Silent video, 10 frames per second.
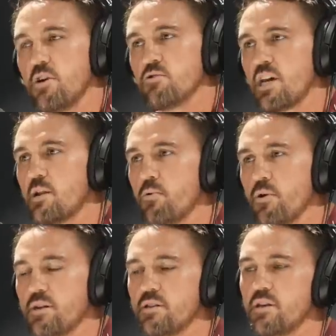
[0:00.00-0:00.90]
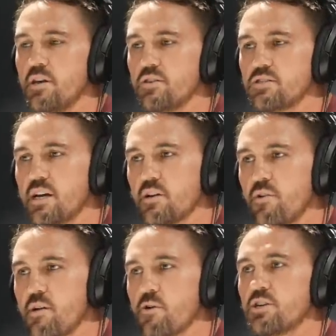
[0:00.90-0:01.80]
it was at a point in the, in the second
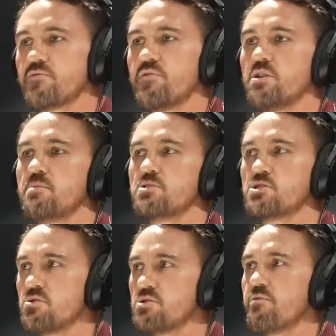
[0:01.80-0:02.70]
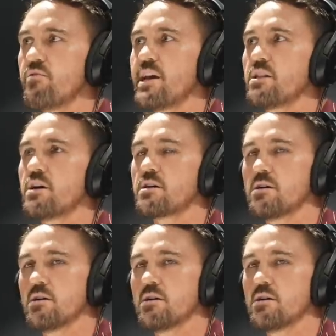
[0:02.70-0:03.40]
round where I just felt him just sort of deflate, like